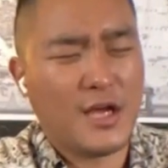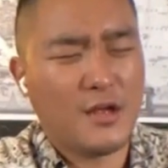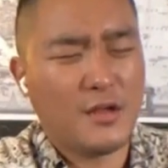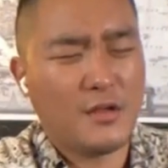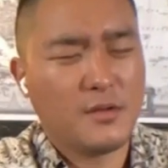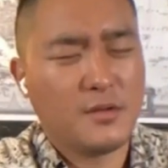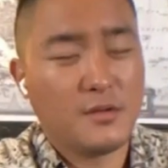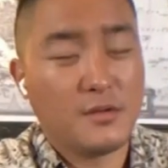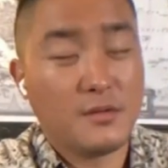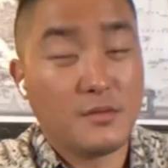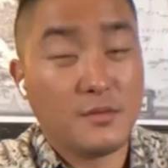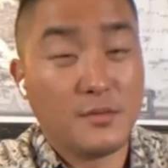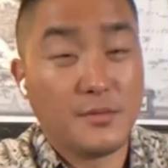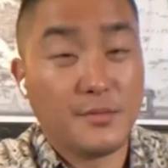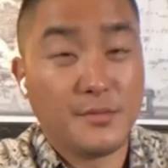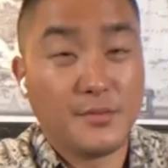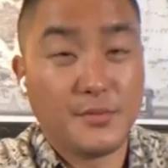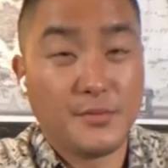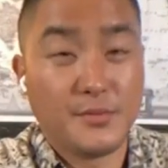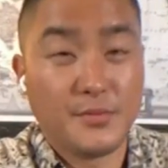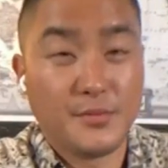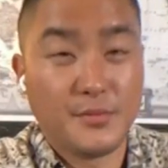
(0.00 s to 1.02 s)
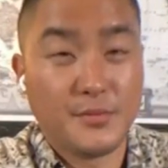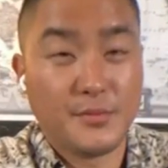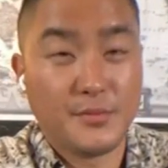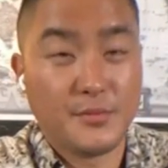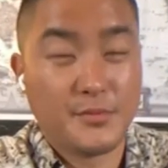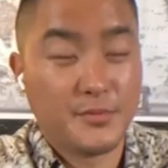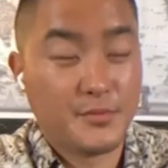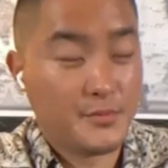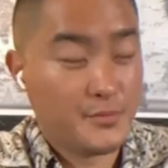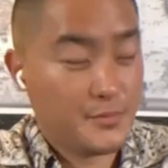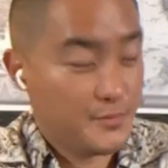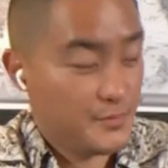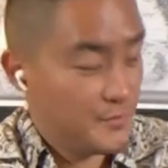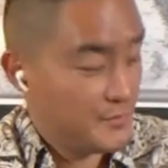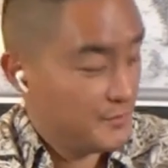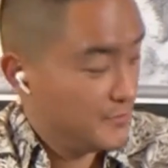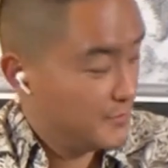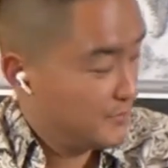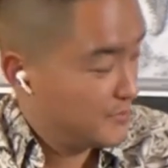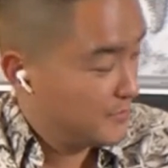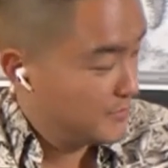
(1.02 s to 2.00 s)

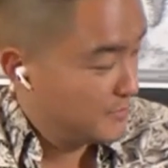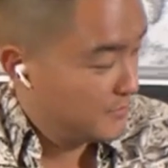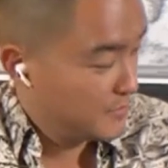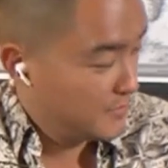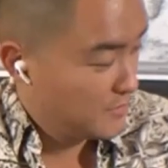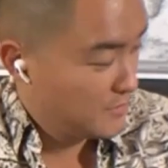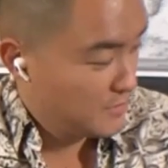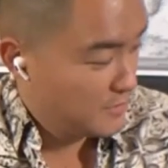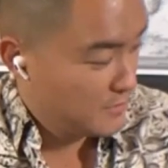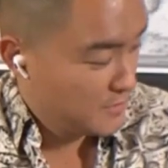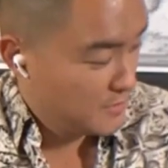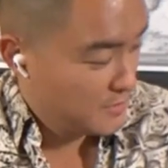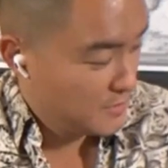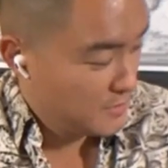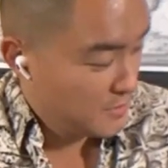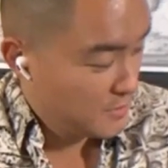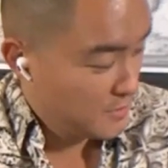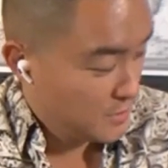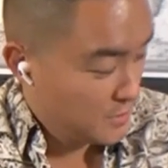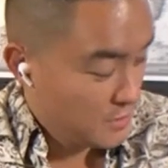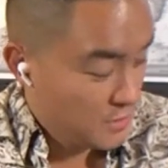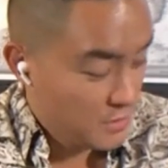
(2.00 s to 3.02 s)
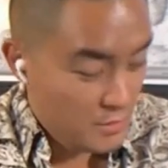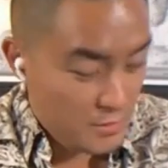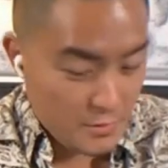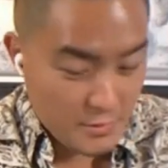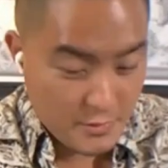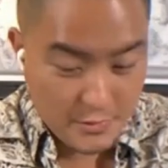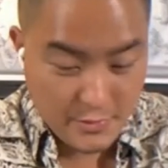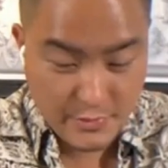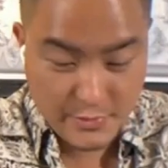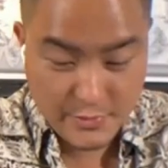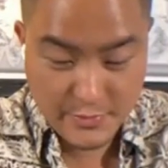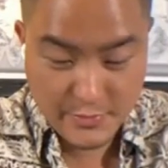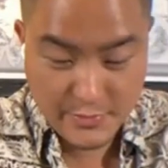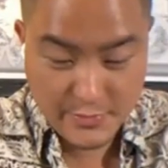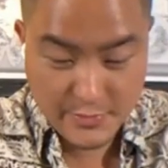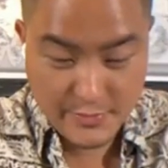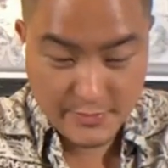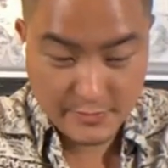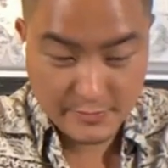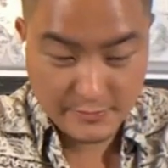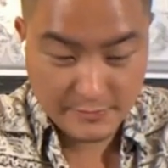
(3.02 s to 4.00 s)

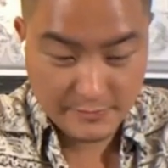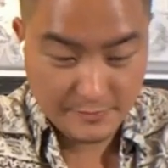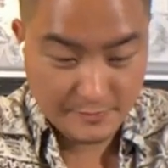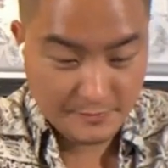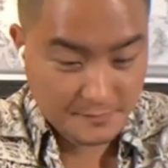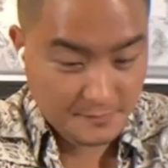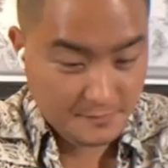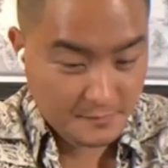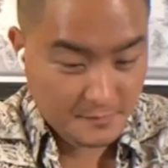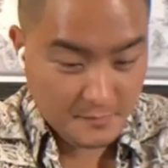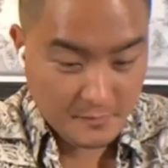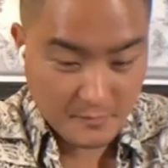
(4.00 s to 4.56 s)
(silence)